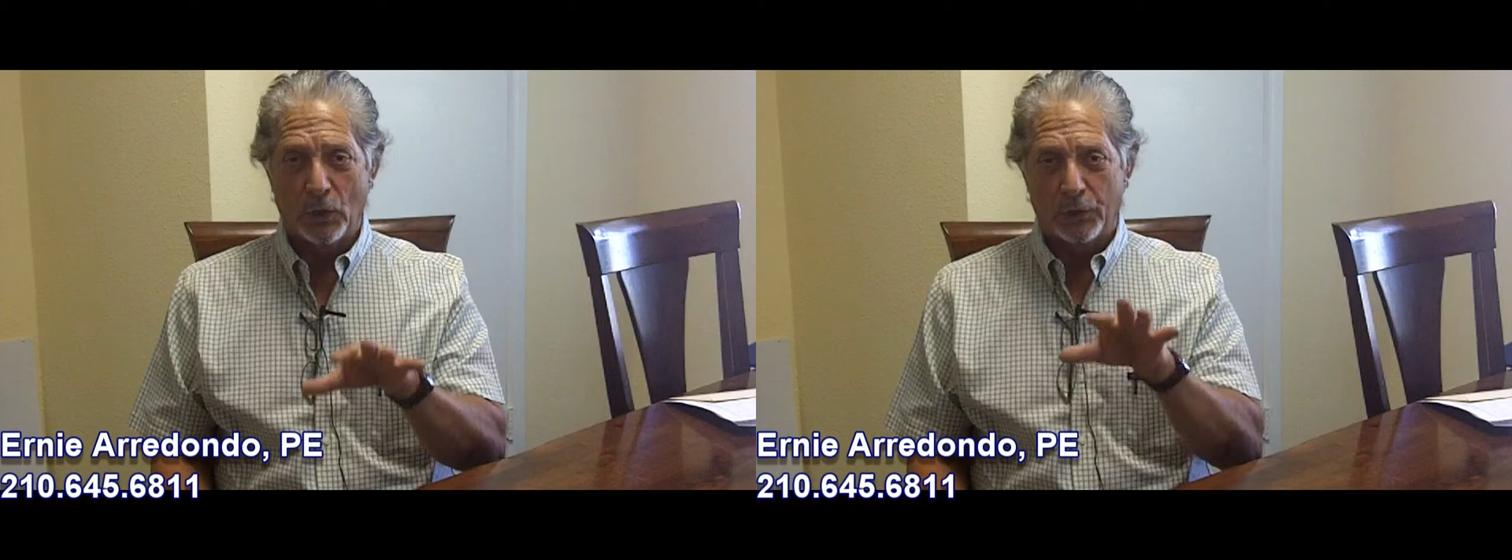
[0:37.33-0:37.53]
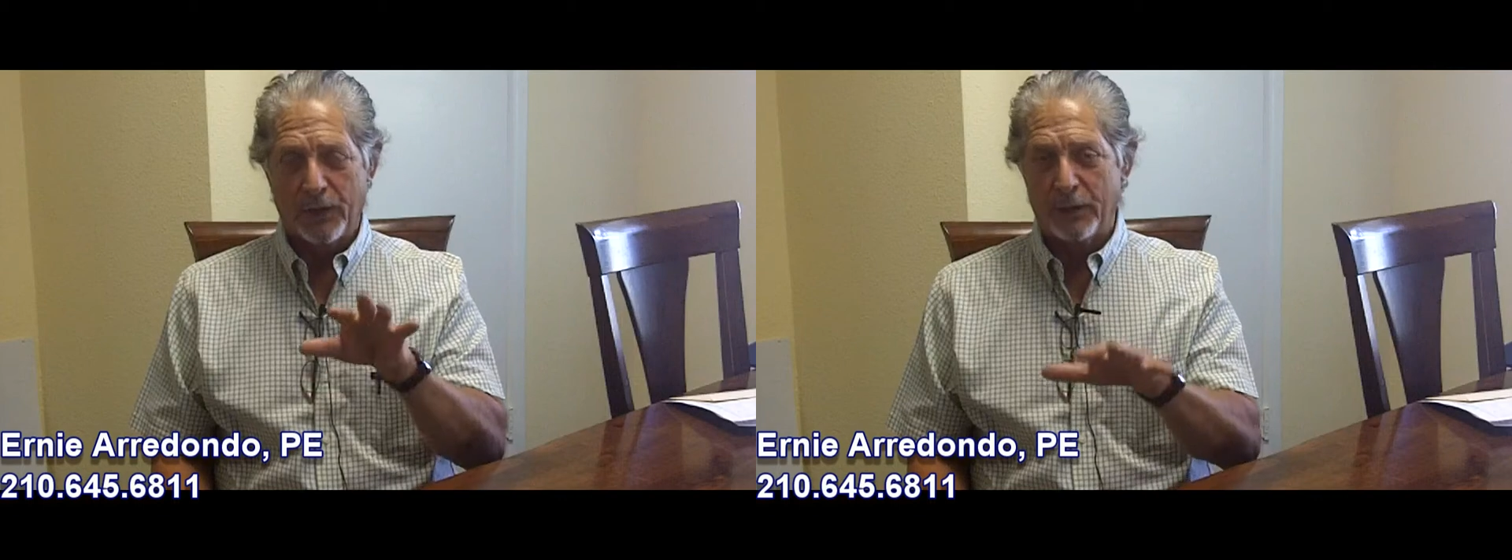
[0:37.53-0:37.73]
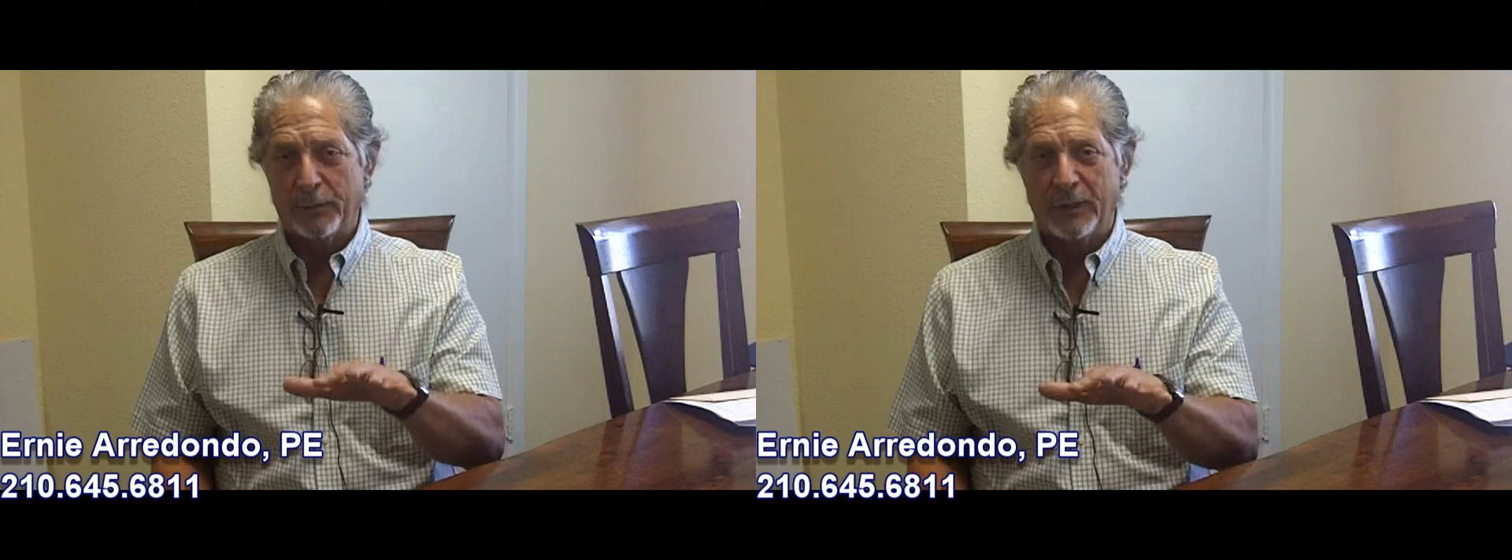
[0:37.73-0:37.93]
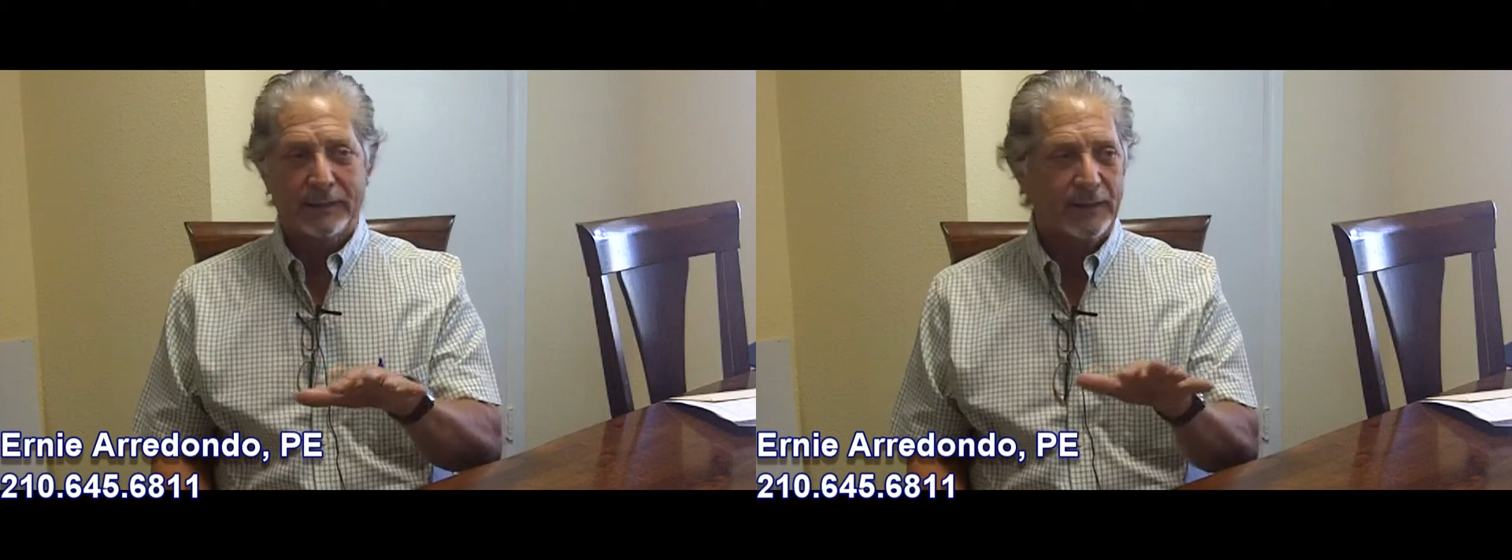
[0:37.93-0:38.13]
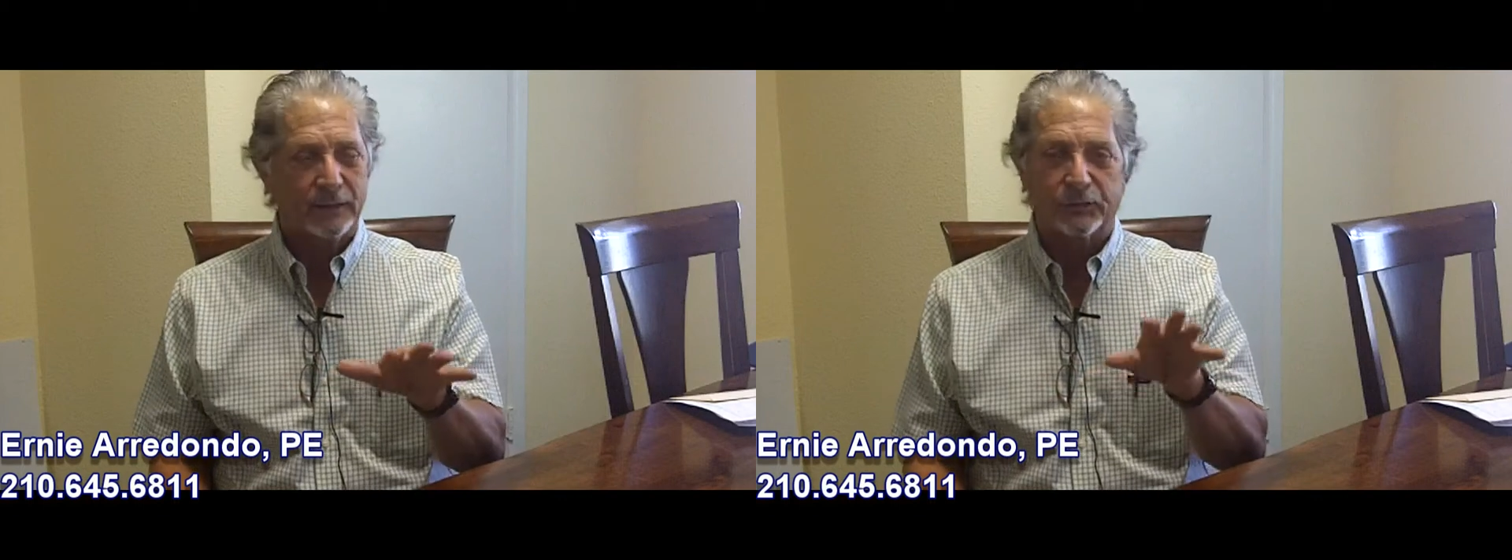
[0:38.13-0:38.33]
on how to
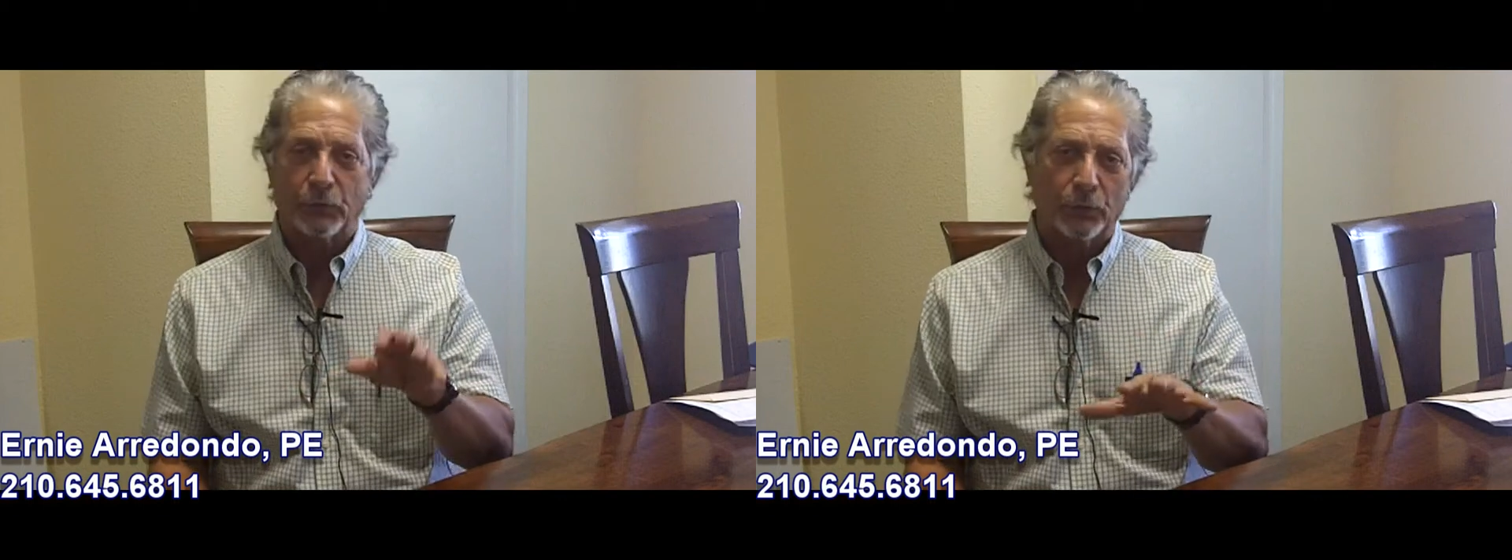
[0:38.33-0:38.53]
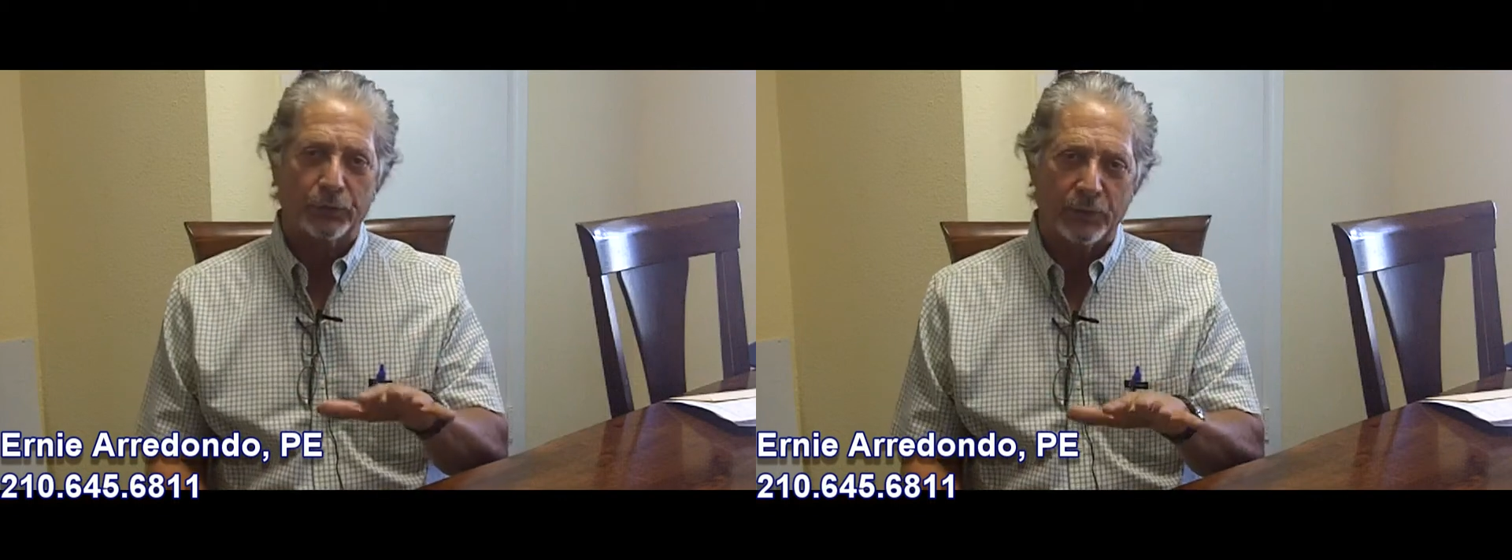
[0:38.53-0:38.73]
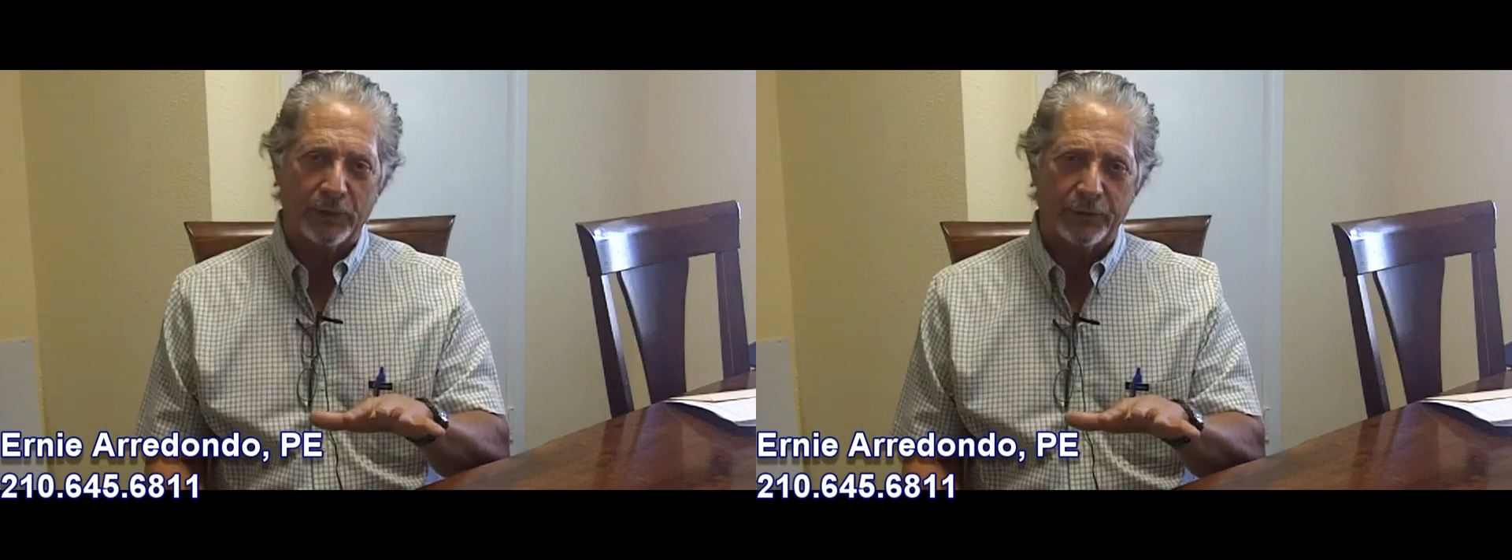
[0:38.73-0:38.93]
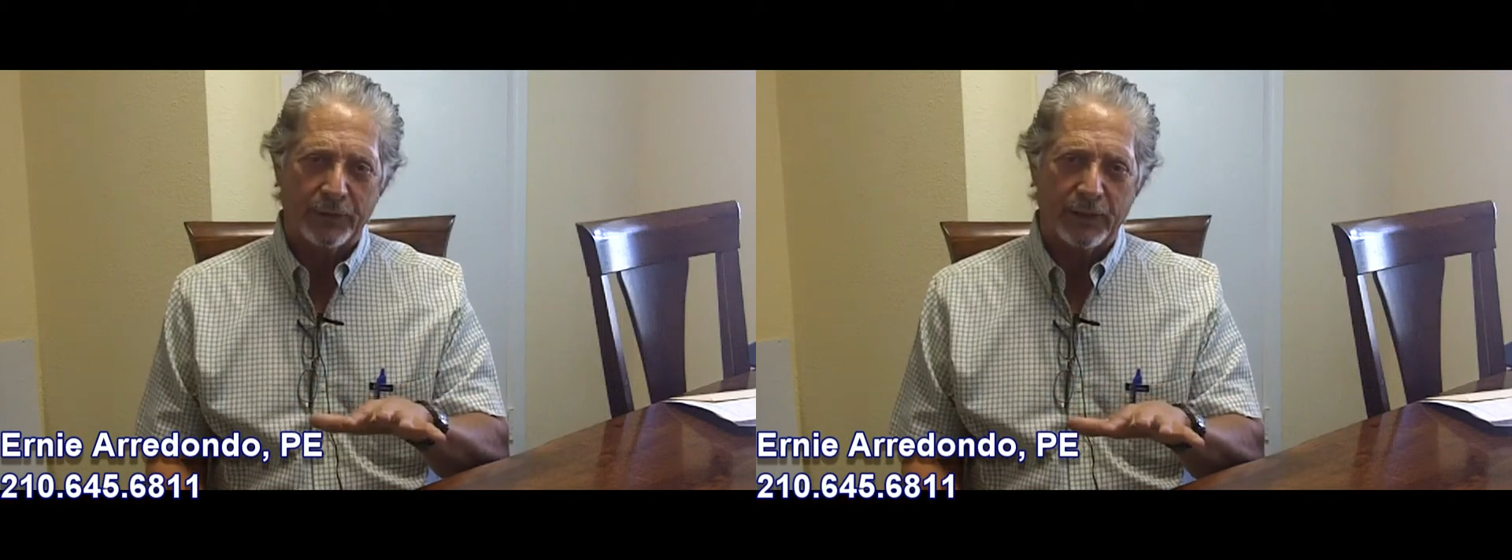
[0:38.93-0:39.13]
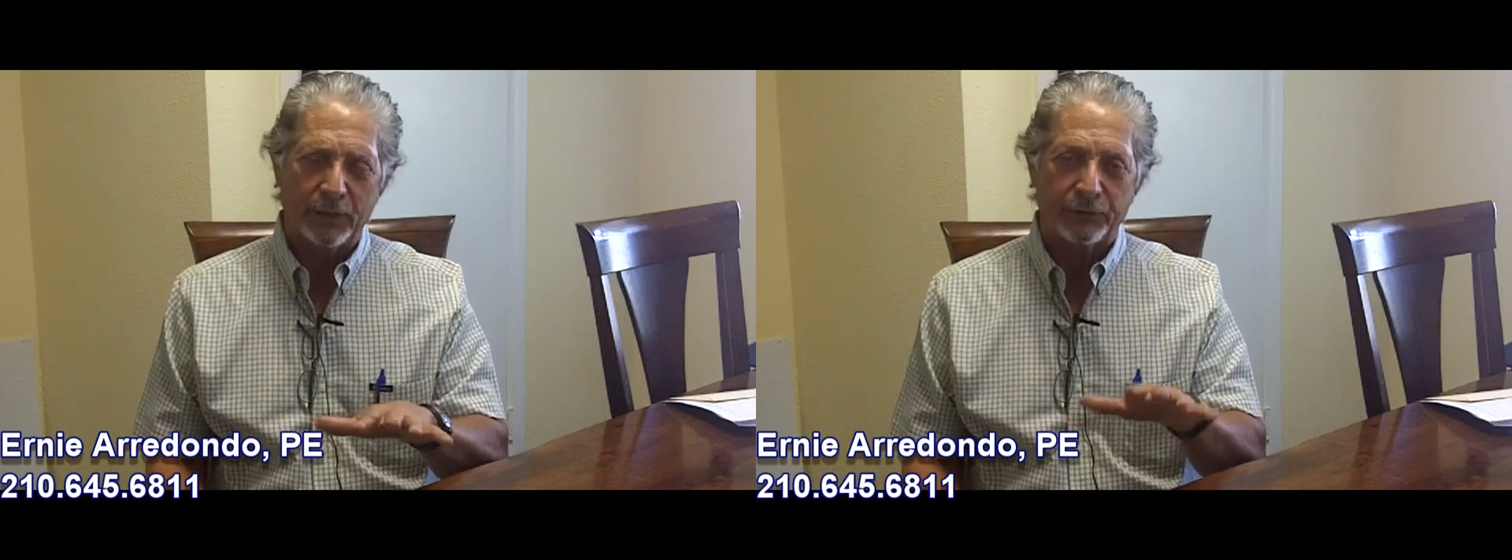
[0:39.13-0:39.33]
maintain the soils around
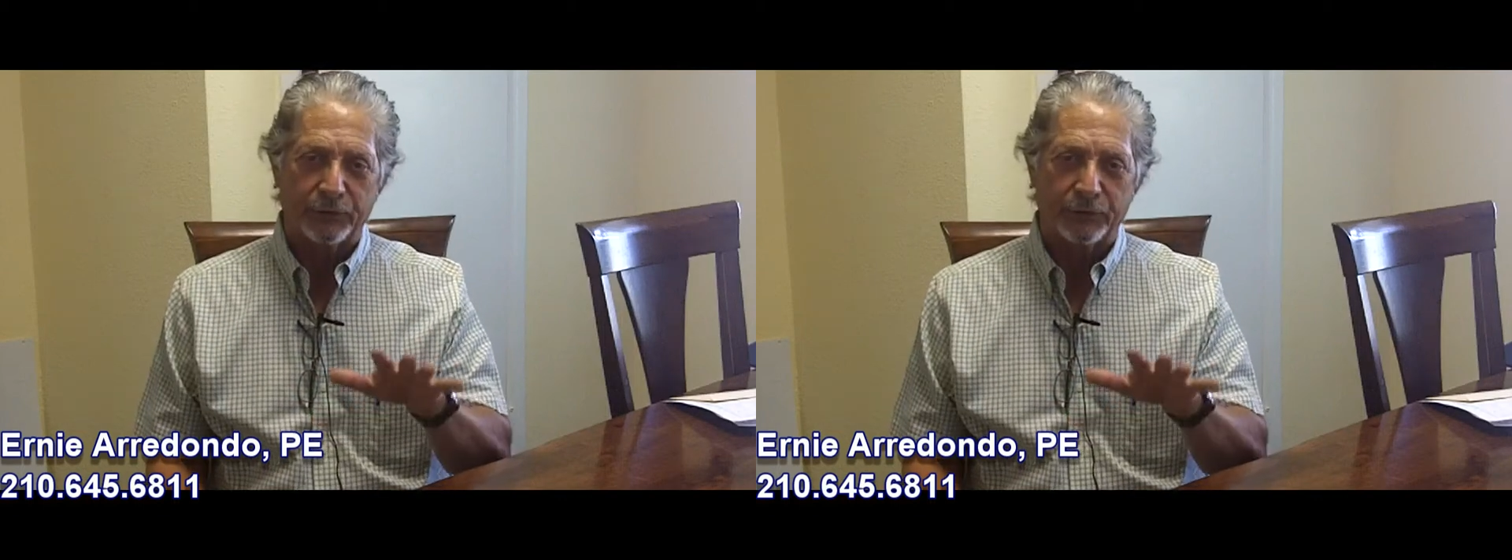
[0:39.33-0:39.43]
your house